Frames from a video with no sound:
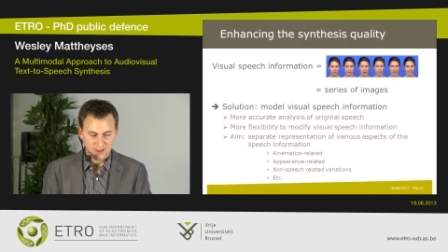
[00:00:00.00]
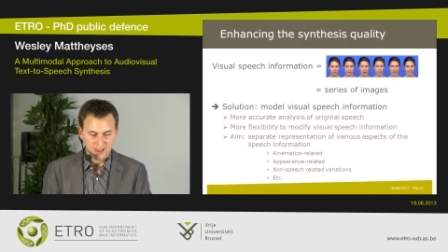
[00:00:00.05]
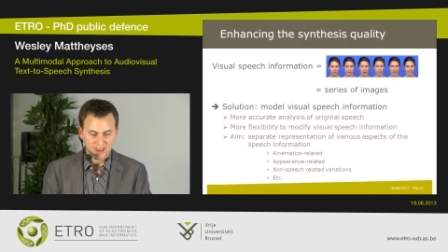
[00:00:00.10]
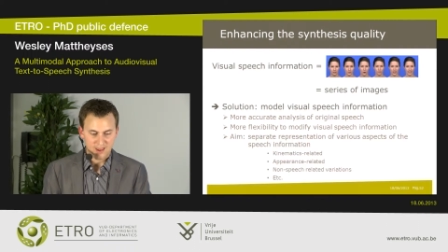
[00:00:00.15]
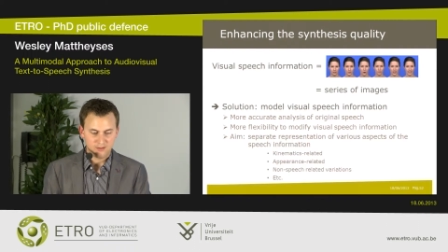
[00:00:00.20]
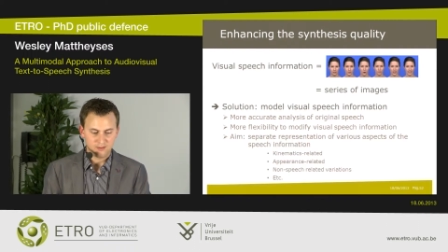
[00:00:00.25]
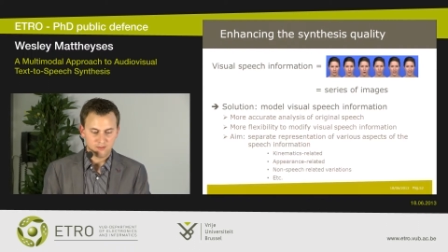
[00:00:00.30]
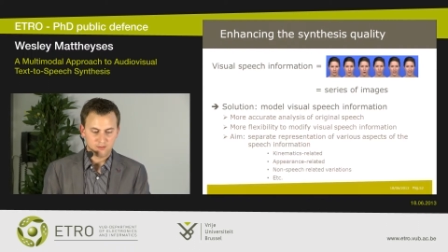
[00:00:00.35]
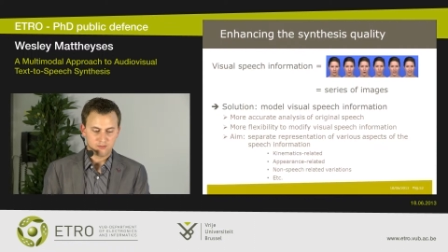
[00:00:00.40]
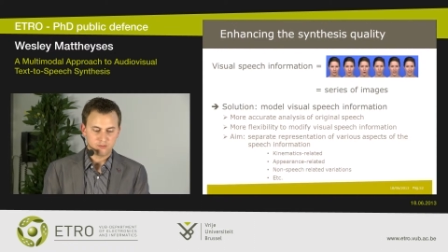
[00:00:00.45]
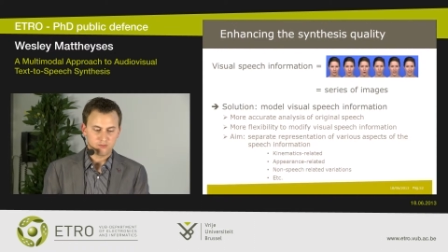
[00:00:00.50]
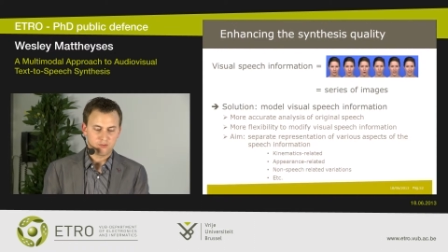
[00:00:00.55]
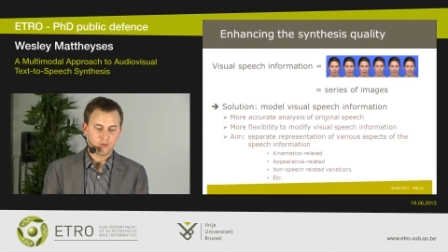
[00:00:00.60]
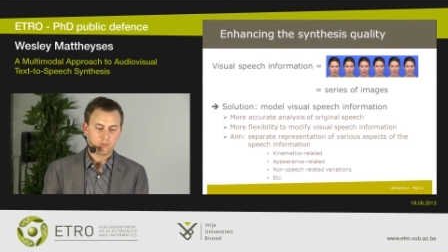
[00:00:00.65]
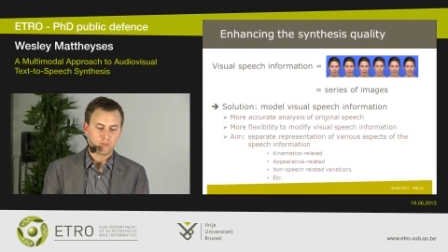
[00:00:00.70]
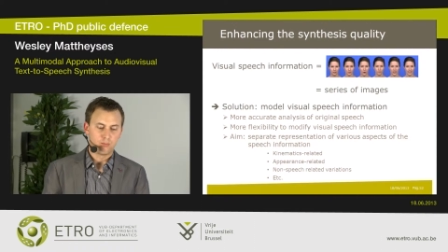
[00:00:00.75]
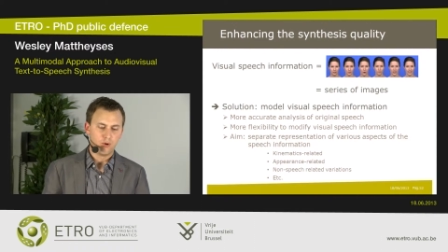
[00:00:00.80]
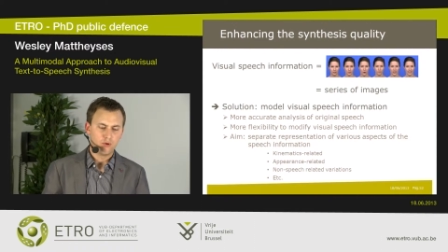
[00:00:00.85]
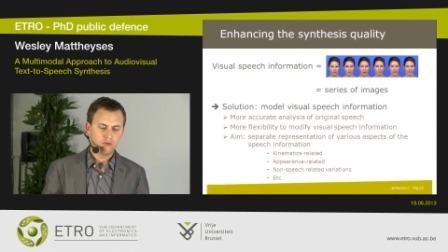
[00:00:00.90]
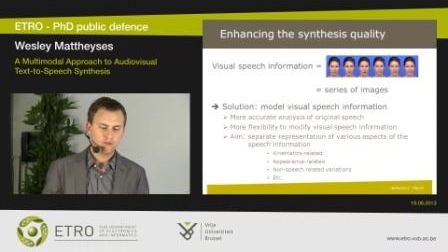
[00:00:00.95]
And the
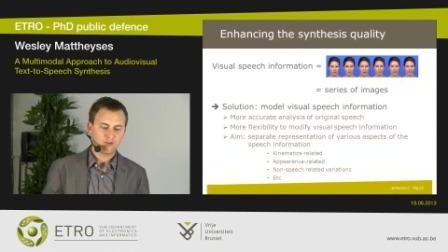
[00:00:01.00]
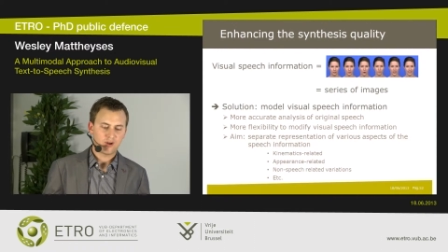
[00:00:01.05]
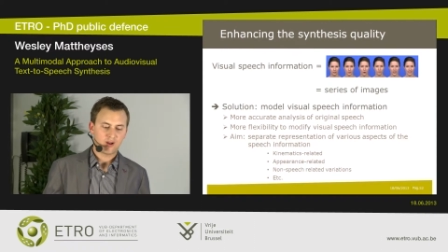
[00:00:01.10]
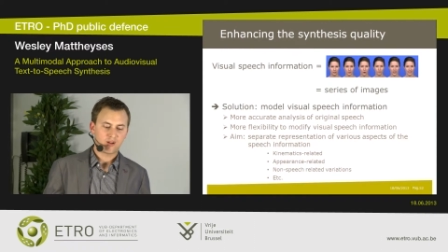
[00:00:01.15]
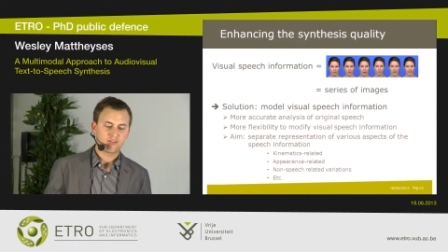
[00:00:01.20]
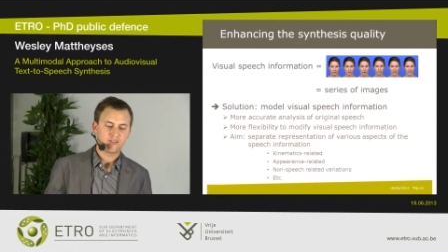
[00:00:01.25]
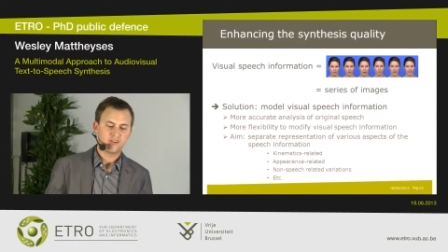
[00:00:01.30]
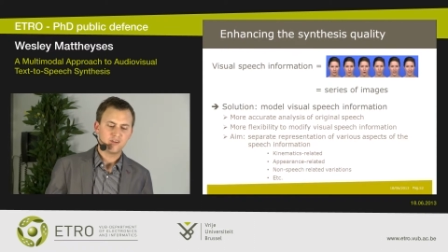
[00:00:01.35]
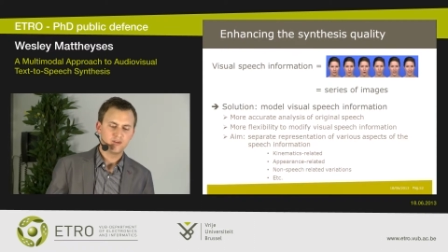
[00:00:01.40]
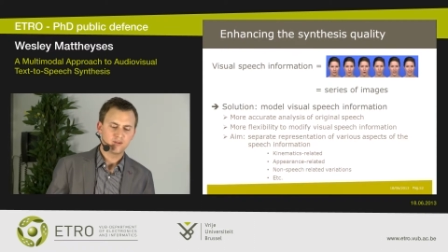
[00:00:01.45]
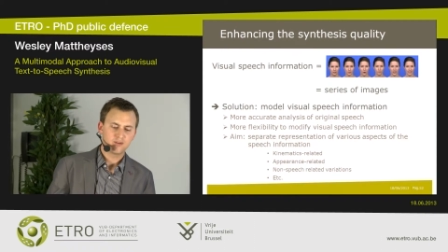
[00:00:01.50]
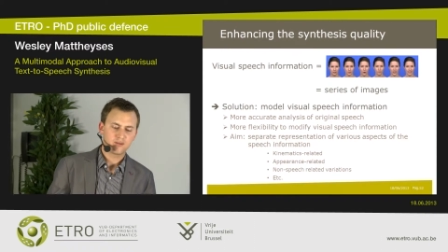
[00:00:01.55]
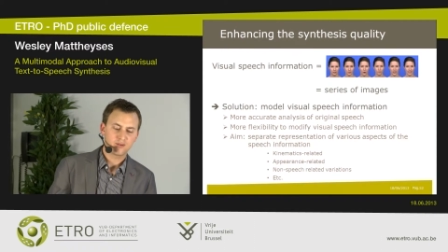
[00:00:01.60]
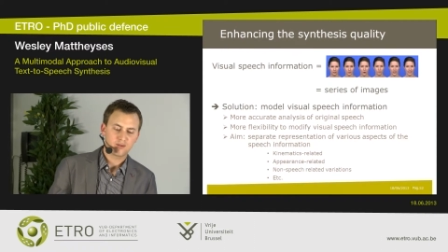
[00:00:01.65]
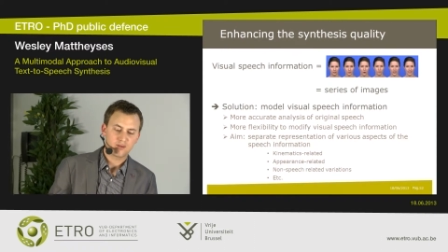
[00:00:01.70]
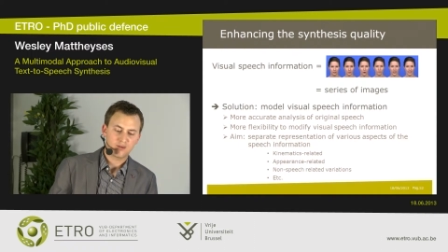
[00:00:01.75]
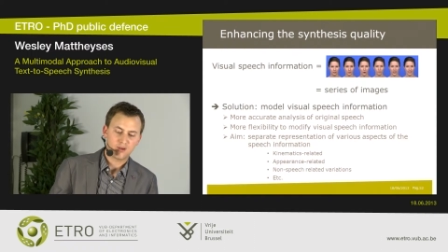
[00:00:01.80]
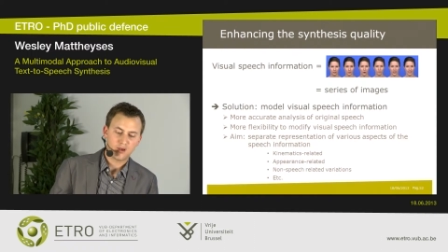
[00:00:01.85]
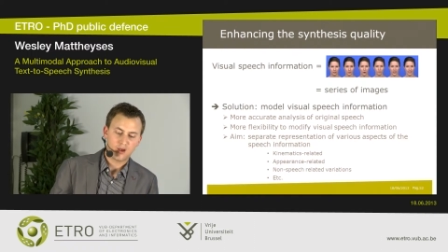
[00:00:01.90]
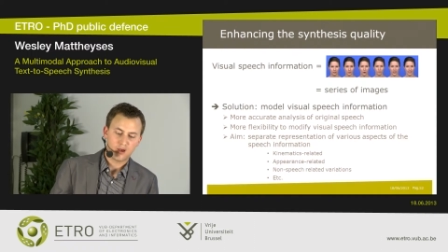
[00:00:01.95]
most ideal
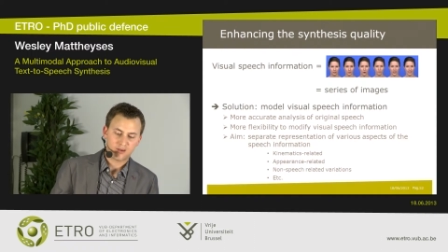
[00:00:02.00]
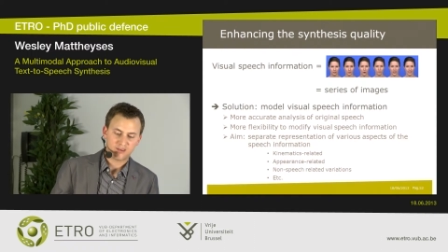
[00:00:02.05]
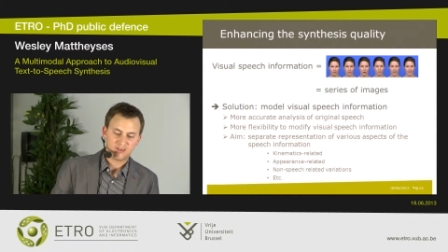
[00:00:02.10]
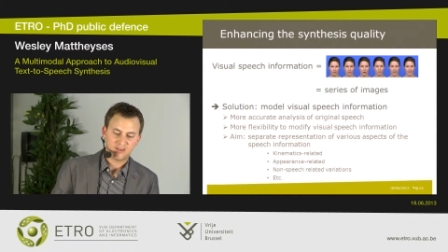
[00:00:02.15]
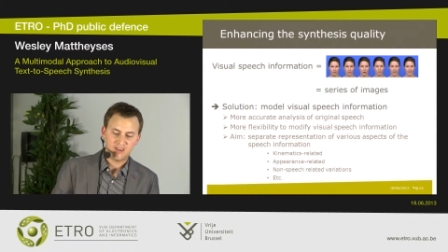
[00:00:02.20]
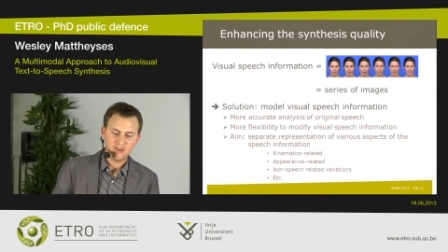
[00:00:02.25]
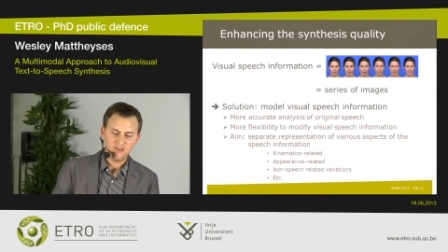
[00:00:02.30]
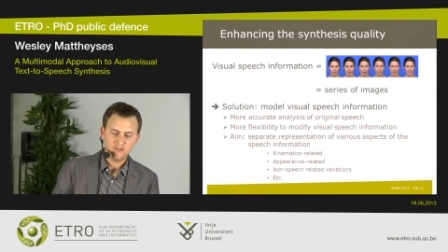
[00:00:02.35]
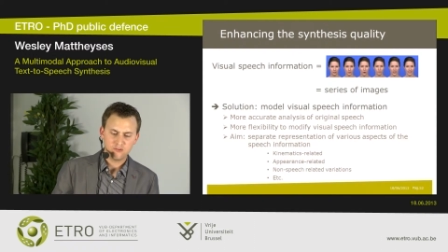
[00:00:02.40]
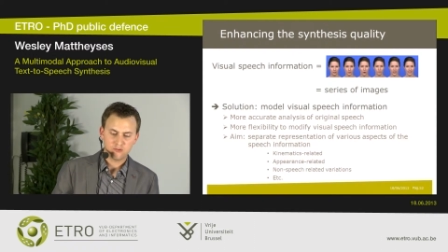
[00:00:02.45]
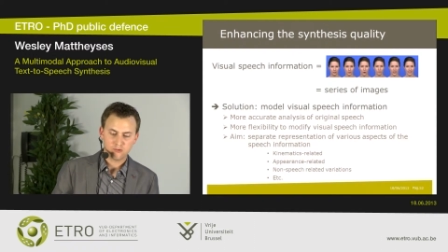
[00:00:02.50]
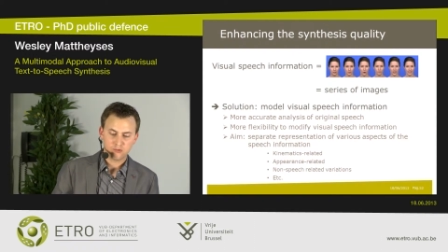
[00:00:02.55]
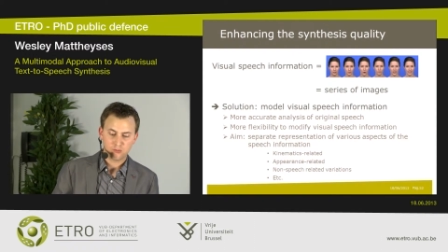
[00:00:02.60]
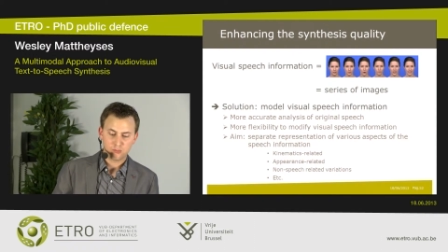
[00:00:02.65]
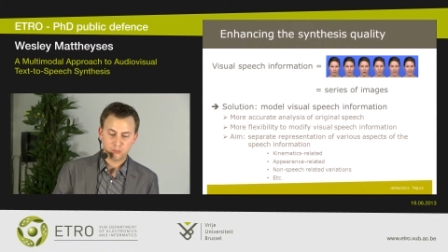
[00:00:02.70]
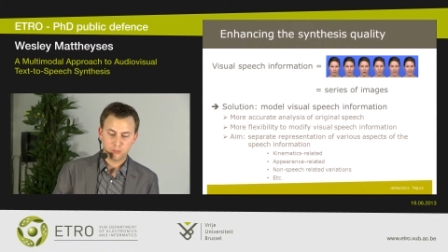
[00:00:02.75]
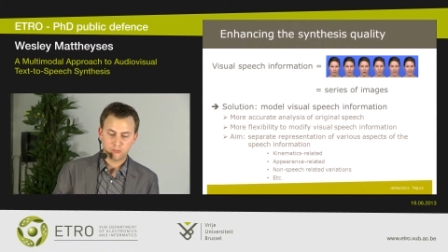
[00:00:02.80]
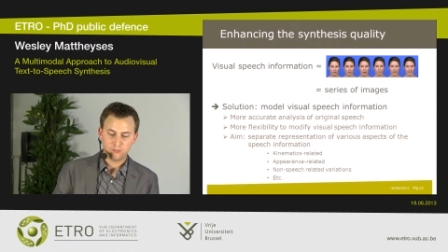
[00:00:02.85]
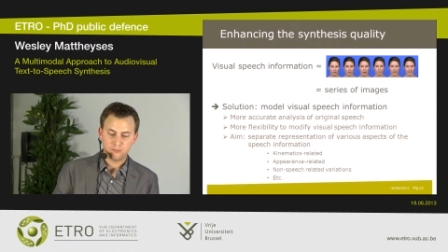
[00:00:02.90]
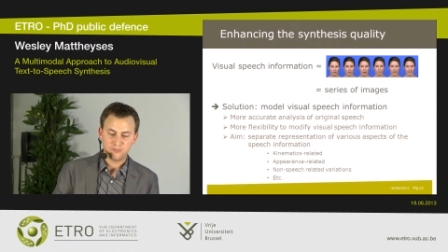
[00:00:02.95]
case
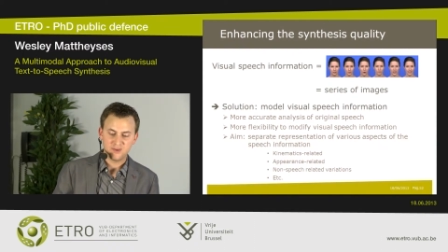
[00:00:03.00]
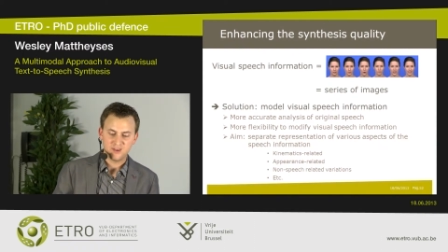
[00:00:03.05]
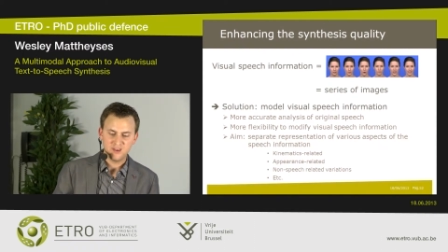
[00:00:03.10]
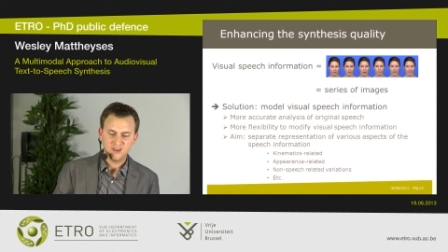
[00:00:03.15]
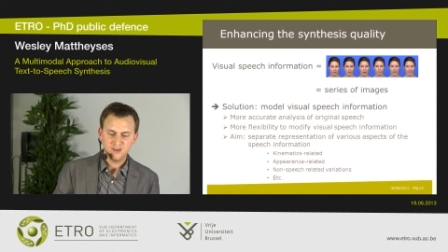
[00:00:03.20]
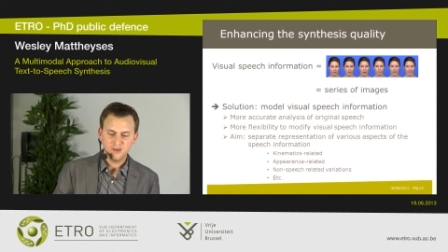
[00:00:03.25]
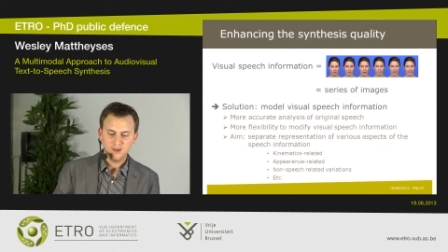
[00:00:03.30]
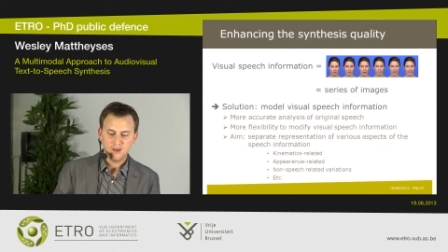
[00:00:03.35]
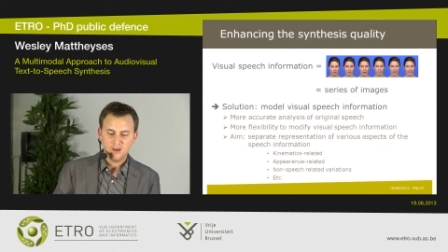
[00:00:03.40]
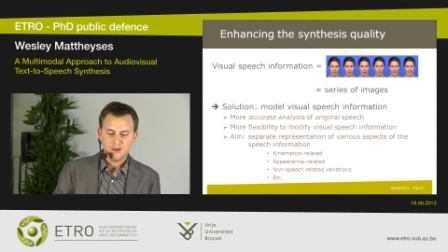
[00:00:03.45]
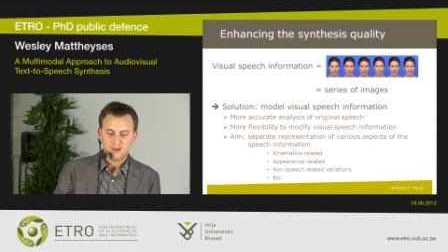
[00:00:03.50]
would be